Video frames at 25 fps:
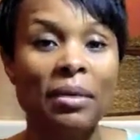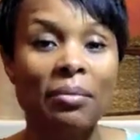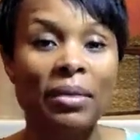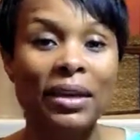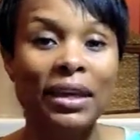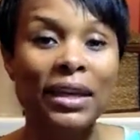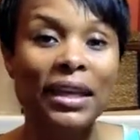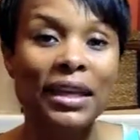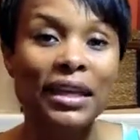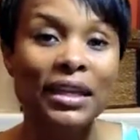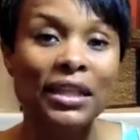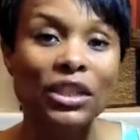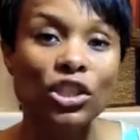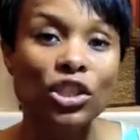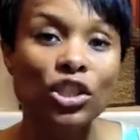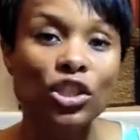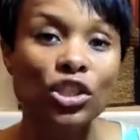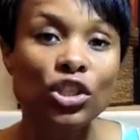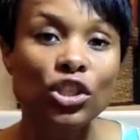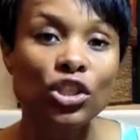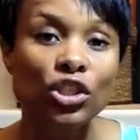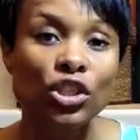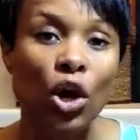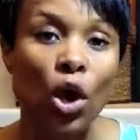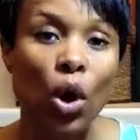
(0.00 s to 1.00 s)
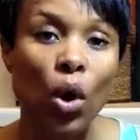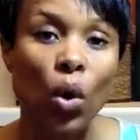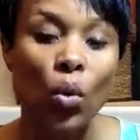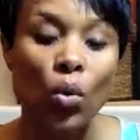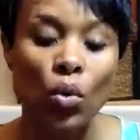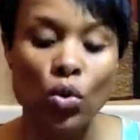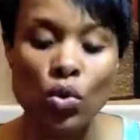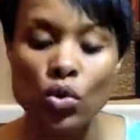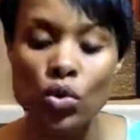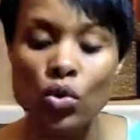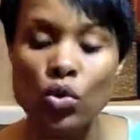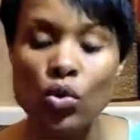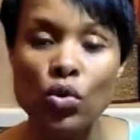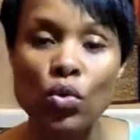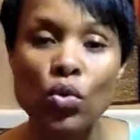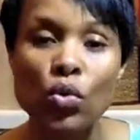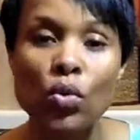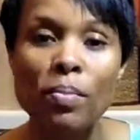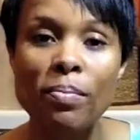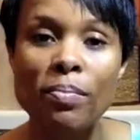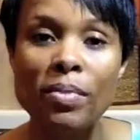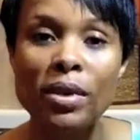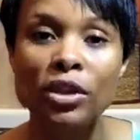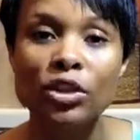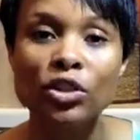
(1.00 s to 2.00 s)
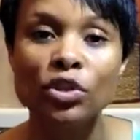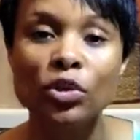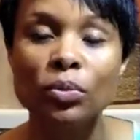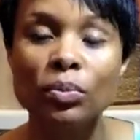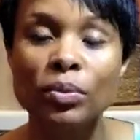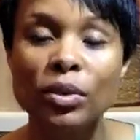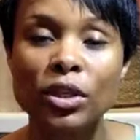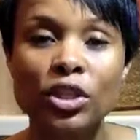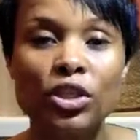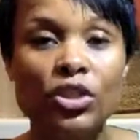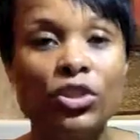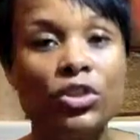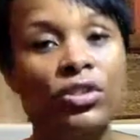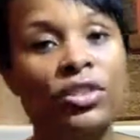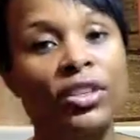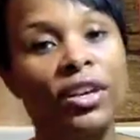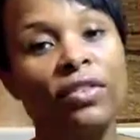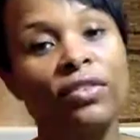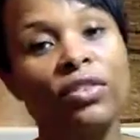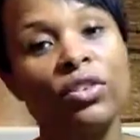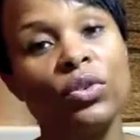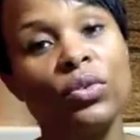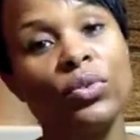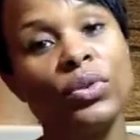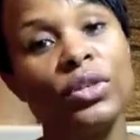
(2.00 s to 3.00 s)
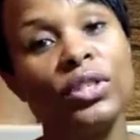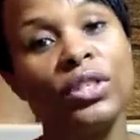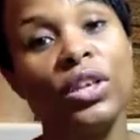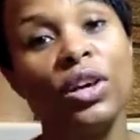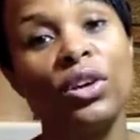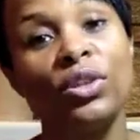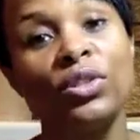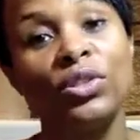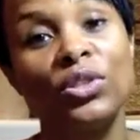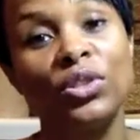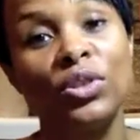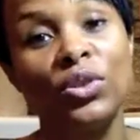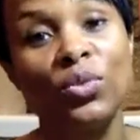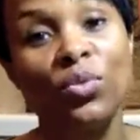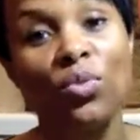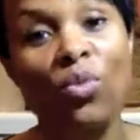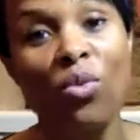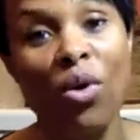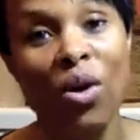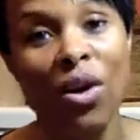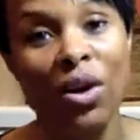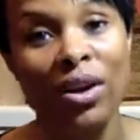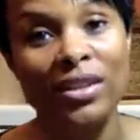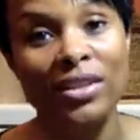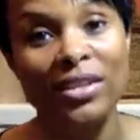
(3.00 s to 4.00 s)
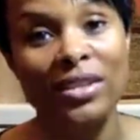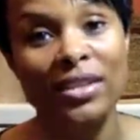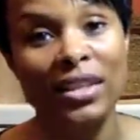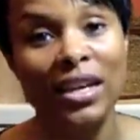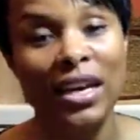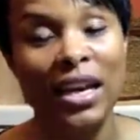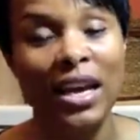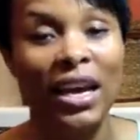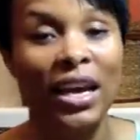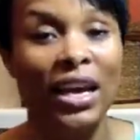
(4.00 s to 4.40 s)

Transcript: Begin to sow new mental pictures of the results you want.